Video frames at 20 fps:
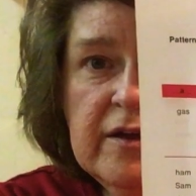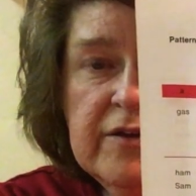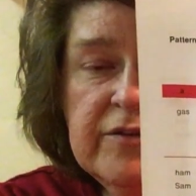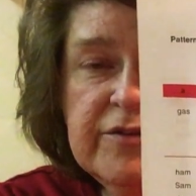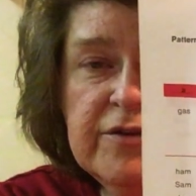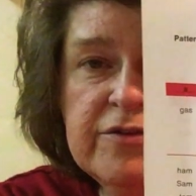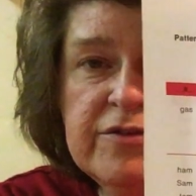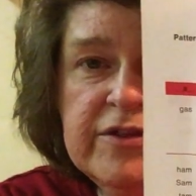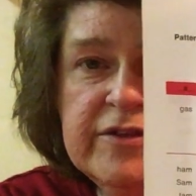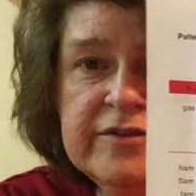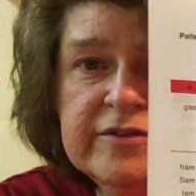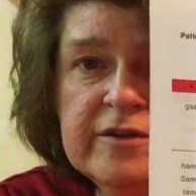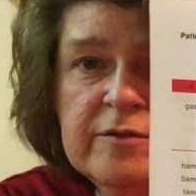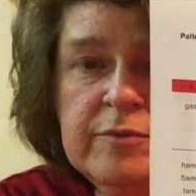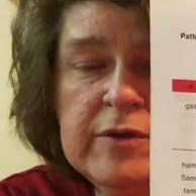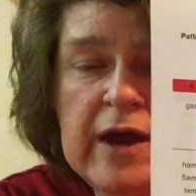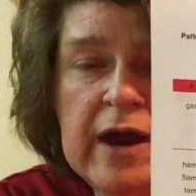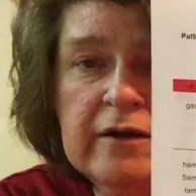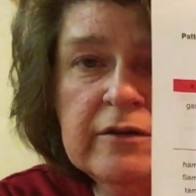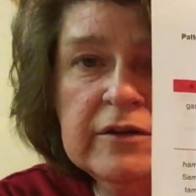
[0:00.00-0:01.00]
So this is going
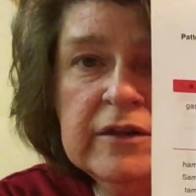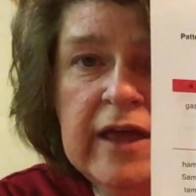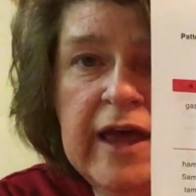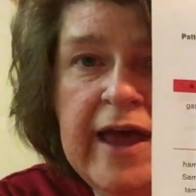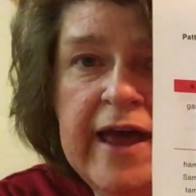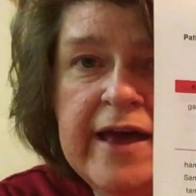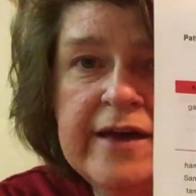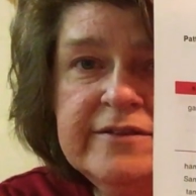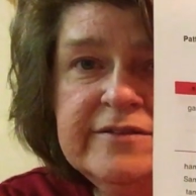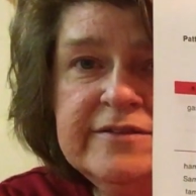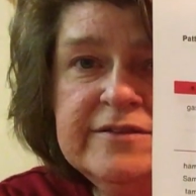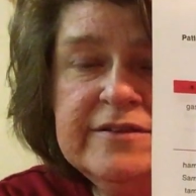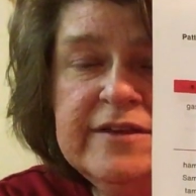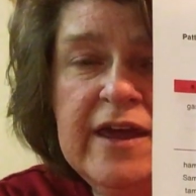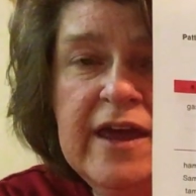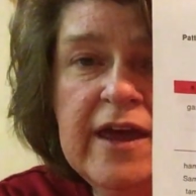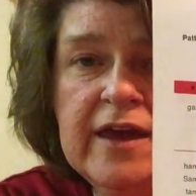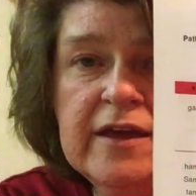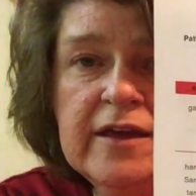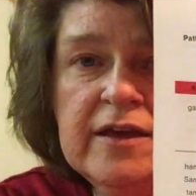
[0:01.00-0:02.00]
to be our last
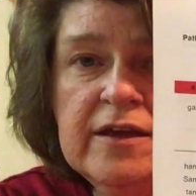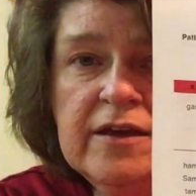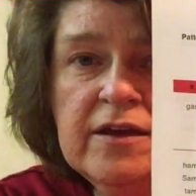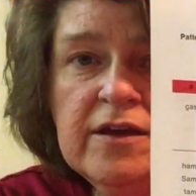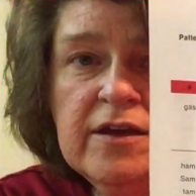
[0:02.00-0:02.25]
day